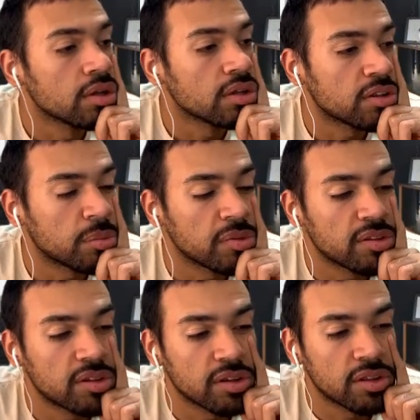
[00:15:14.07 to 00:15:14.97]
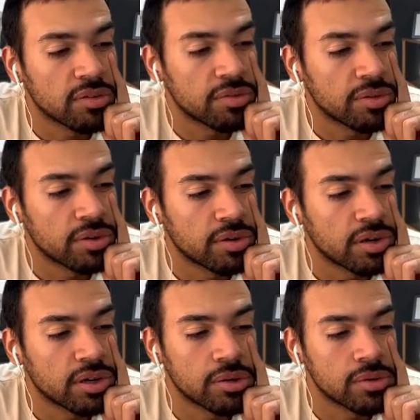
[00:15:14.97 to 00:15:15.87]
Let me see the 4
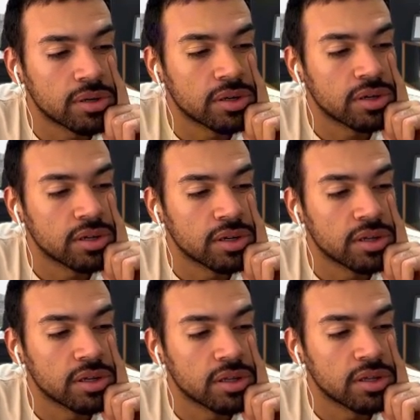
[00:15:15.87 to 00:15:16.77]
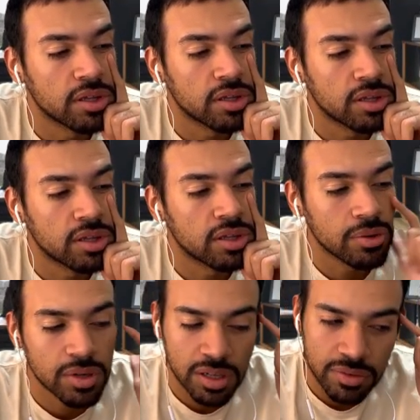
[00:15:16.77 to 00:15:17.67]
hour. I don't
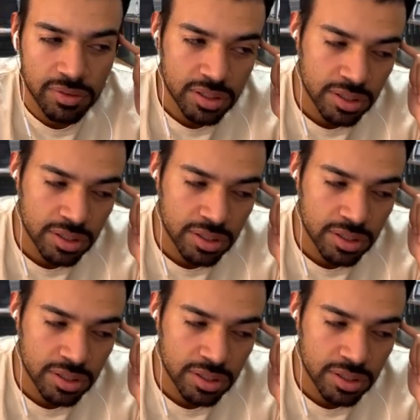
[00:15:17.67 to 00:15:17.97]
have